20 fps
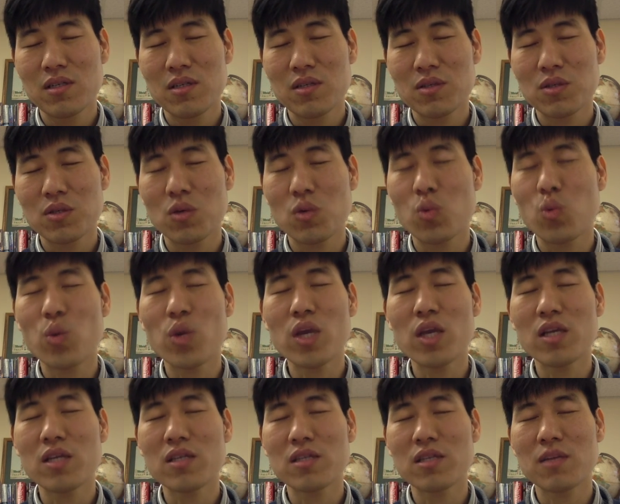So
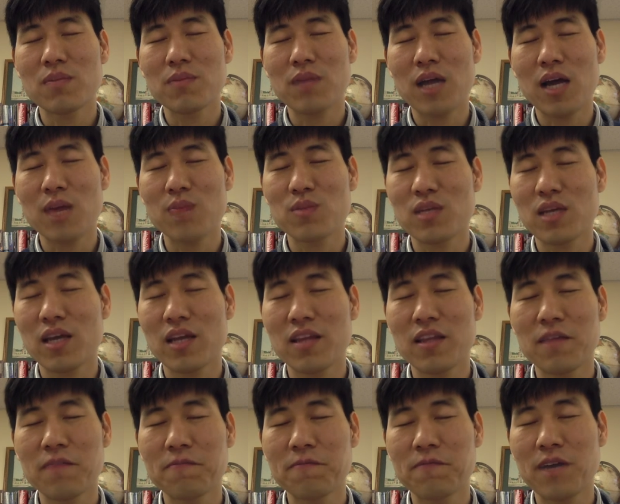we sometimes
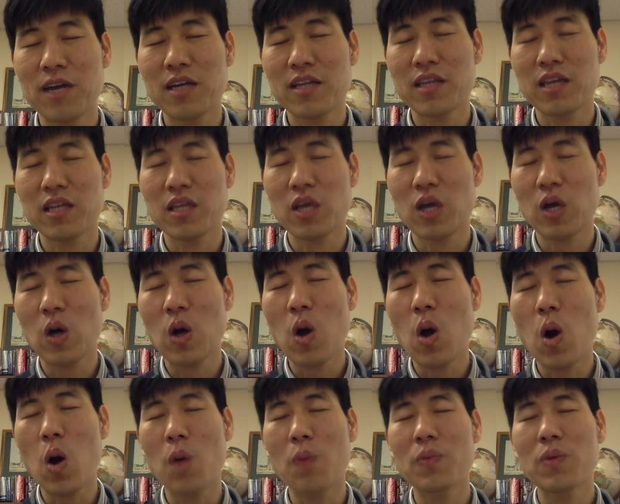cannot find any
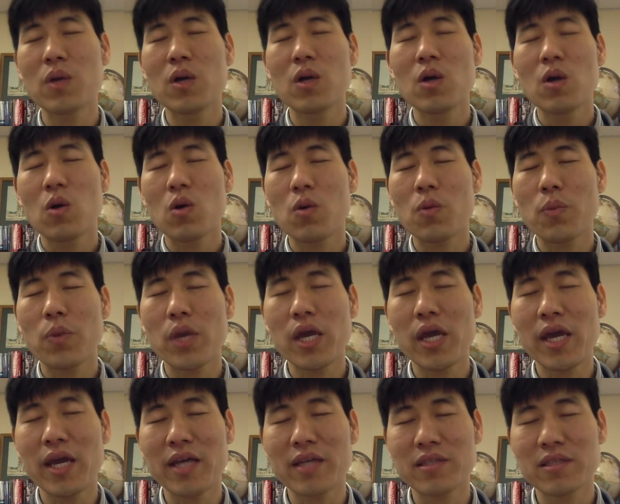hope or
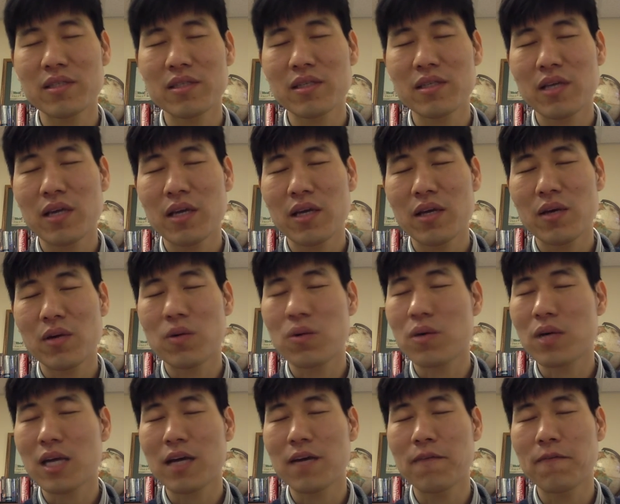peace
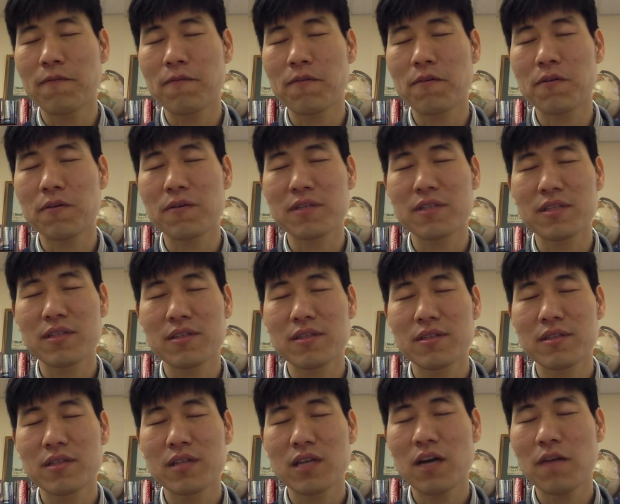or
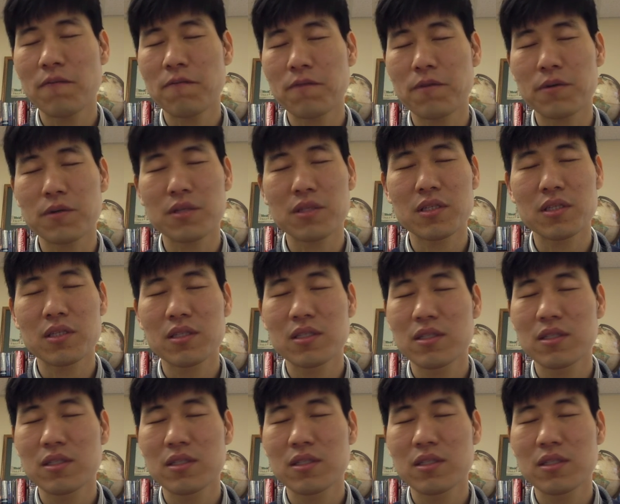comfort